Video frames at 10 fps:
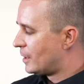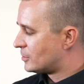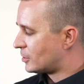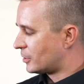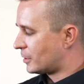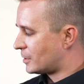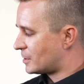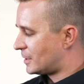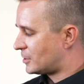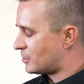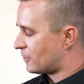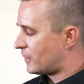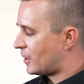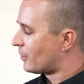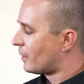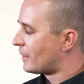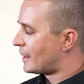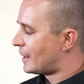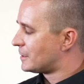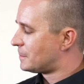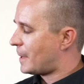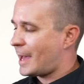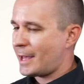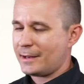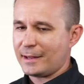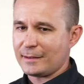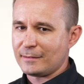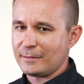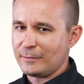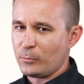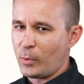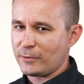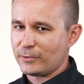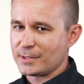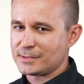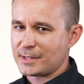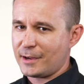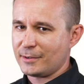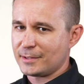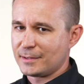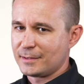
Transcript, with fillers: So you're gonna just get your finger on that nice pad and wait for the sound.